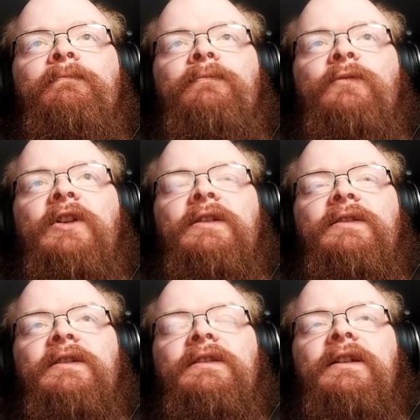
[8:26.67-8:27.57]
We can
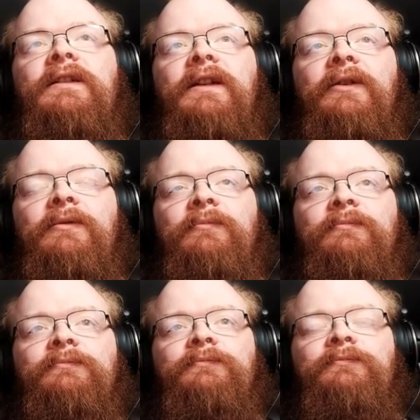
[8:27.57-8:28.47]
just extend down.
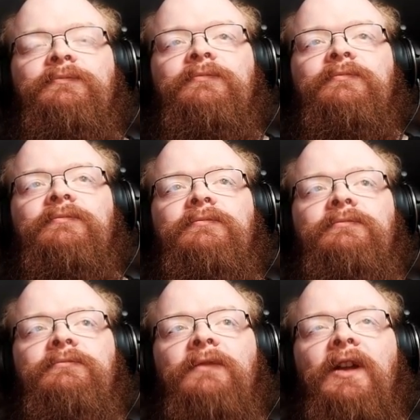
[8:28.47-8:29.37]

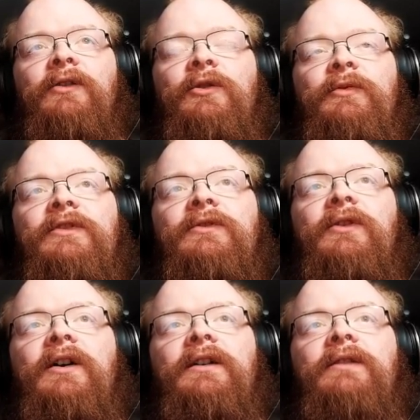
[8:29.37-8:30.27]
Our group is
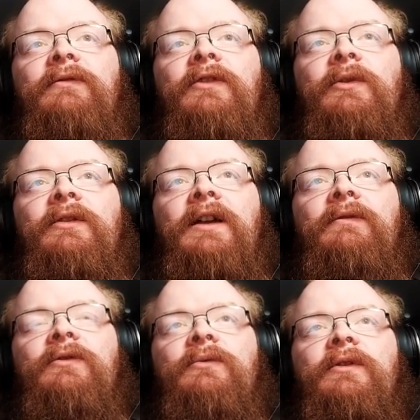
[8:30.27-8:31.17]
strong enough that we don't have
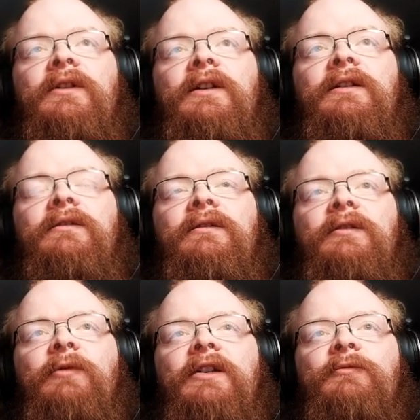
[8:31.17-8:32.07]
to worry
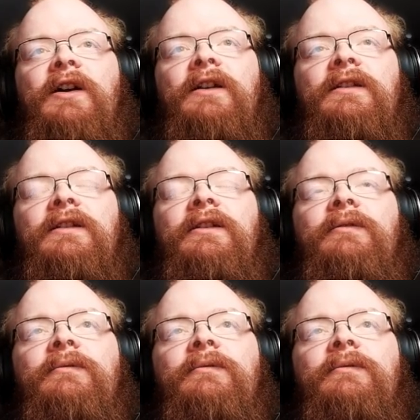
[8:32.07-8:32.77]
about him cutting here.